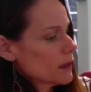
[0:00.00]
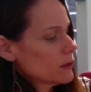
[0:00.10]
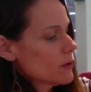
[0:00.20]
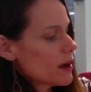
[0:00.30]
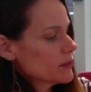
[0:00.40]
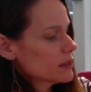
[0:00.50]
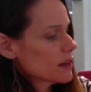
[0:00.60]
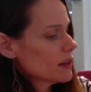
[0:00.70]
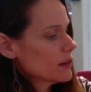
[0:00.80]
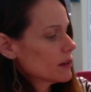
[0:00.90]
You have to
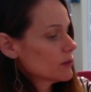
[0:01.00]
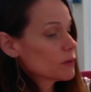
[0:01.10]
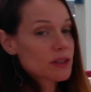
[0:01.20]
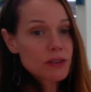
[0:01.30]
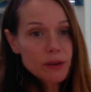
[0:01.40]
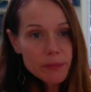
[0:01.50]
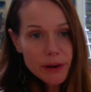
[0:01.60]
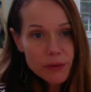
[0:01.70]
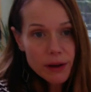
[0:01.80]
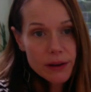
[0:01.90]
say uh when you do it, by
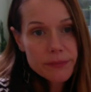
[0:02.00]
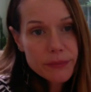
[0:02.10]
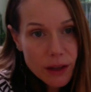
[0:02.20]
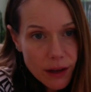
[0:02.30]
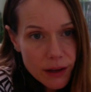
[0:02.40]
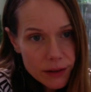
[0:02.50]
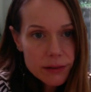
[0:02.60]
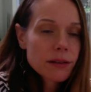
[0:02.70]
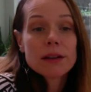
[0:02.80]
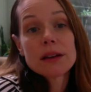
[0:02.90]
the way, okay?
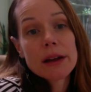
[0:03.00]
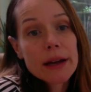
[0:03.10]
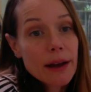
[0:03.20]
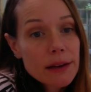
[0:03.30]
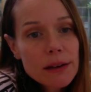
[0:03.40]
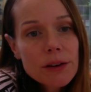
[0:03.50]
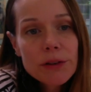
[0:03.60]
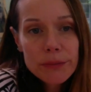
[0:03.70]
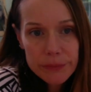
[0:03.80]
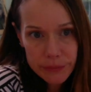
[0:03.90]
And I, I can hear
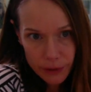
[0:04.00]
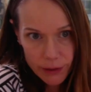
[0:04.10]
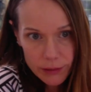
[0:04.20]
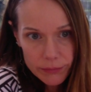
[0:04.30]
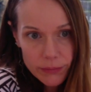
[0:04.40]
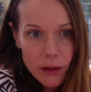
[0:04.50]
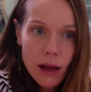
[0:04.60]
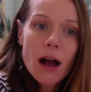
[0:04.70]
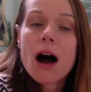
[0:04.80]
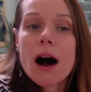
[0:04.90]
you, all right?
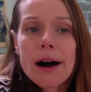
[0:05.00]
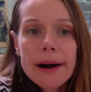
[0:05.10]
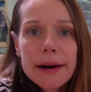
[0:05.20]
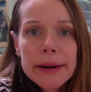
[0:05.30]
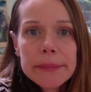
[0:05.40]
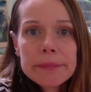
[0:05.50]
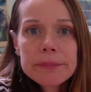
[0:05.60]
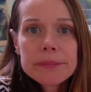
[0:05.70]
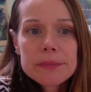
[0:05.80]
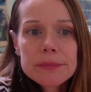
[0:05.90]
Um,
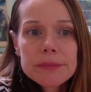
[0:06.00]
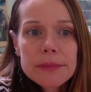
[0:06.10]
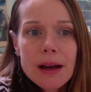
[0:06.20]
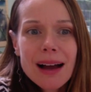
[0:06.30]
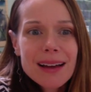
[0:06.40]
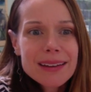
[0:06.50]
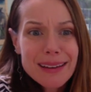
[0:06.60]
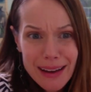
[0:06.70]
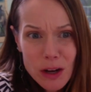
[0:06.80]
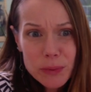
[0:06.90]

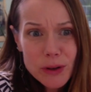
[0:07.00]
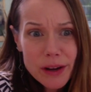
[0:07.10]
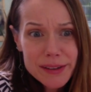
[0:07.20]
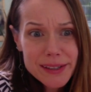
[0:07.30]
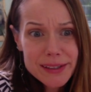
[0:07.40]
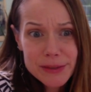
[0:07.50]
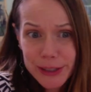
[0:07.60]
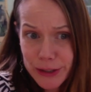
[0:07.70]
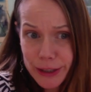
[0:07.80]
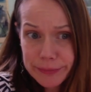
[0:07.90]
I hope you know how to take a
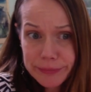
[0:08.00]
screenshot.